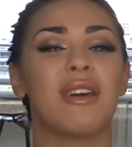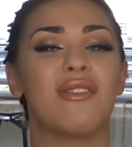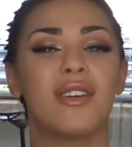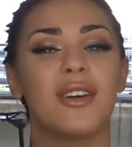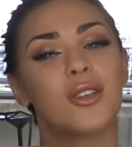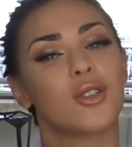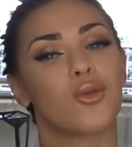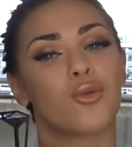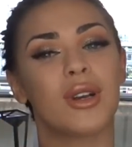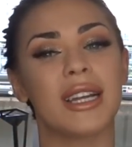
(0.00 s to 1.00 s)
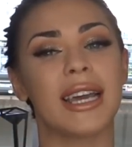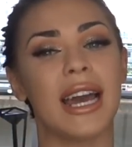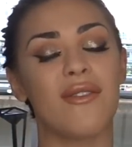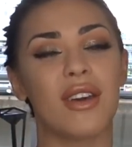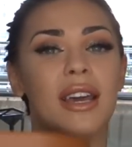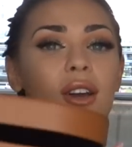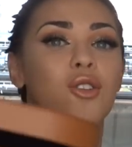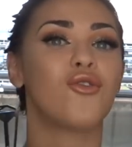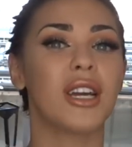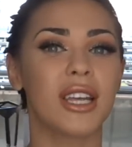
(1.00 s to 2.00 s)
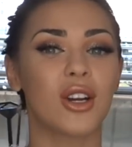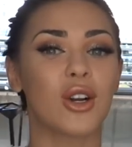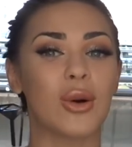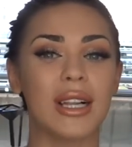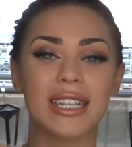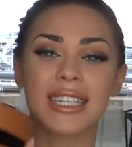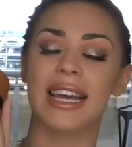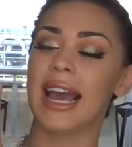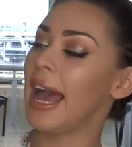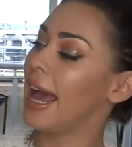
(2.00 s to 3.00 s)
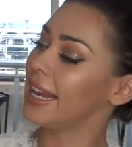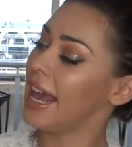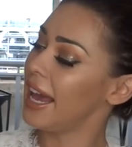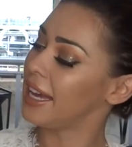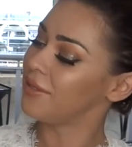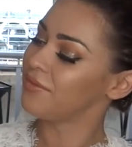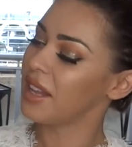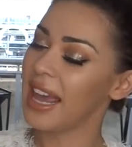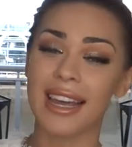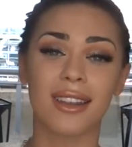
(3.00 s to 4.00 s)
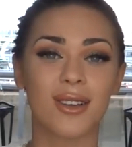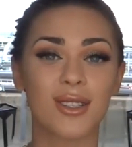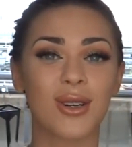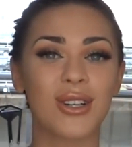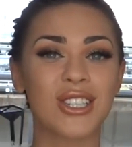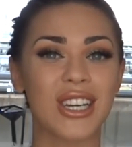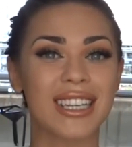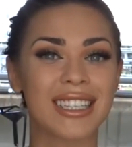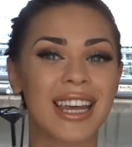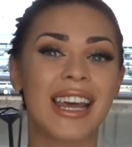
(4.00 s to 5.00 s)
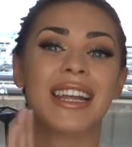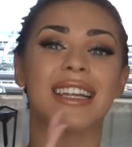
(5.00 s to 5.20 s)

It feels really heavy, really good quality, and yeah, it looks gorgeous.